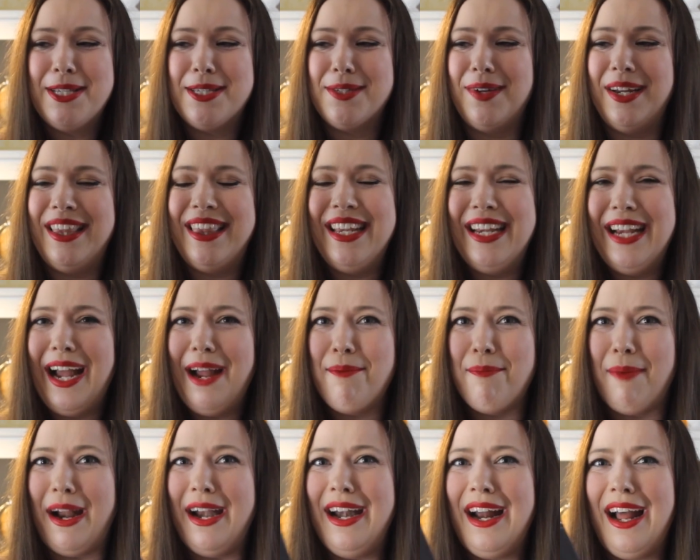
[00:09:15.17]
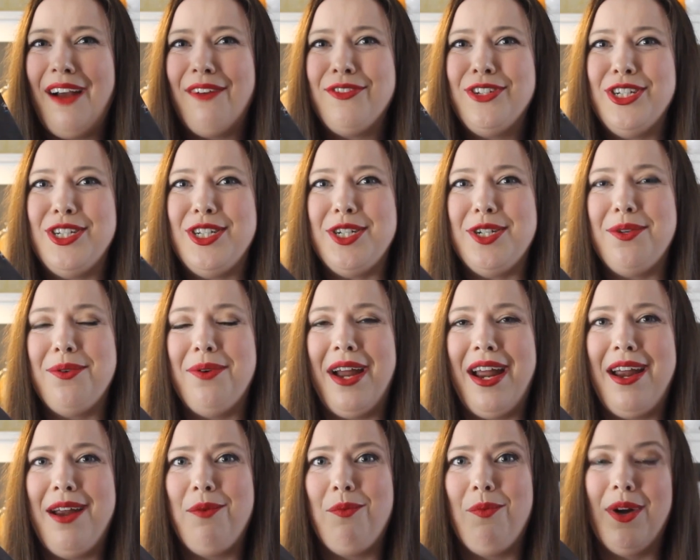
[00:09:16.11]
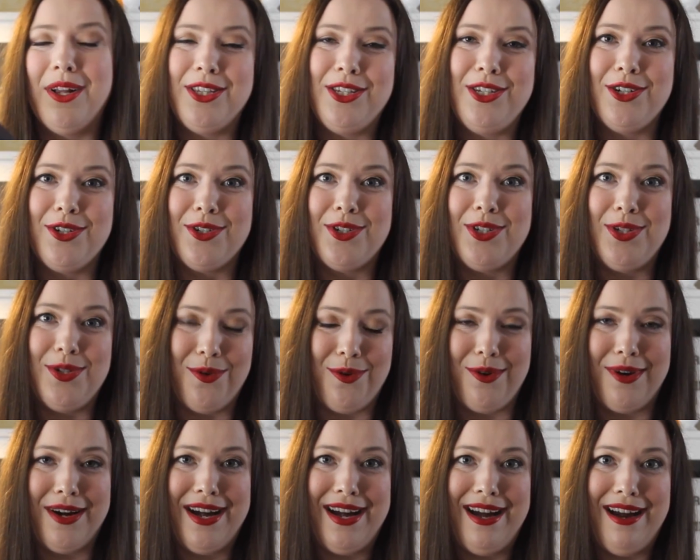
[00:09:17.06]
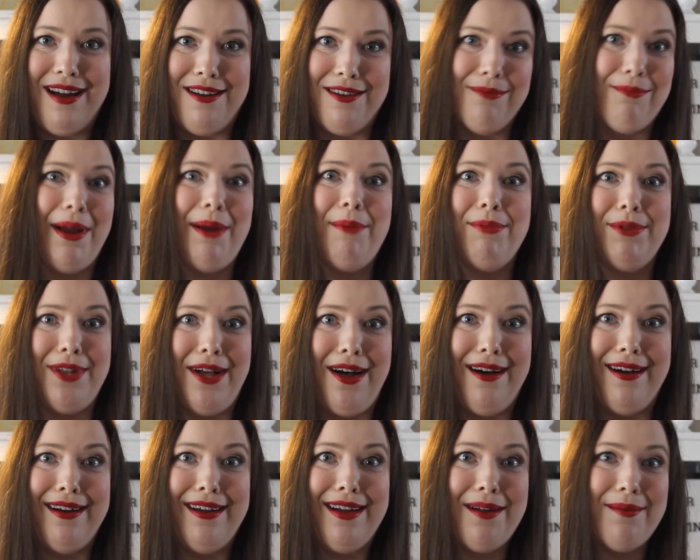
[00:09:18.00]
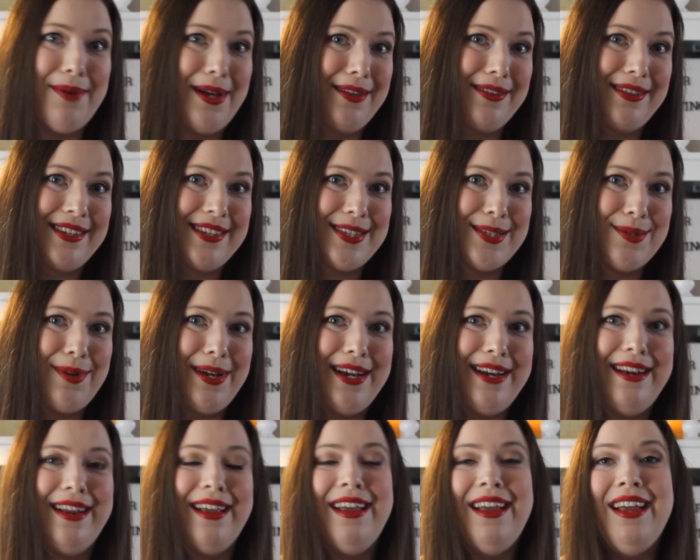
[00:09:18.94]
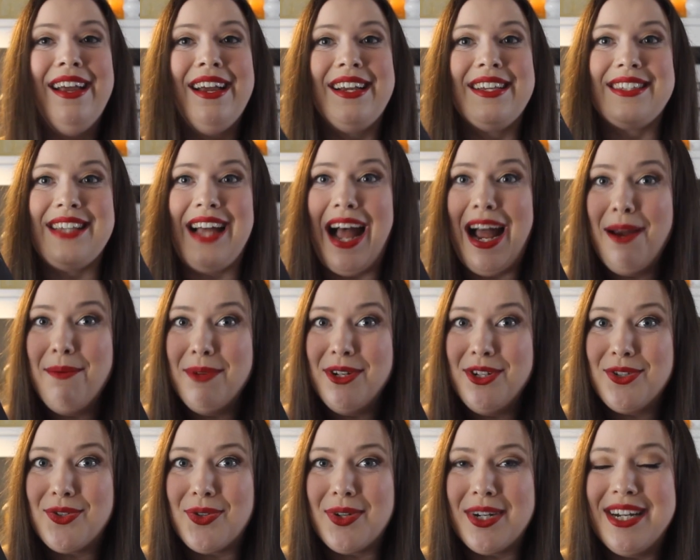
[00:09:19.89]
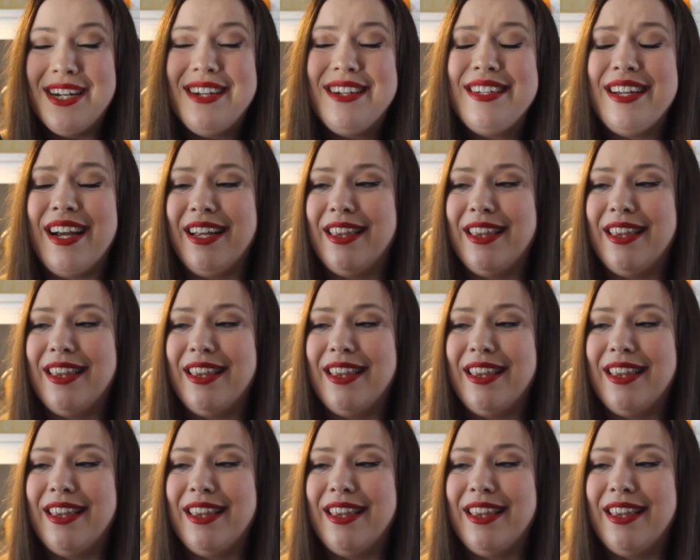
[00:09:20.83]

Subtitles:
So I think I might have to do a what's your story on my blog about this one, because I'm intrigued.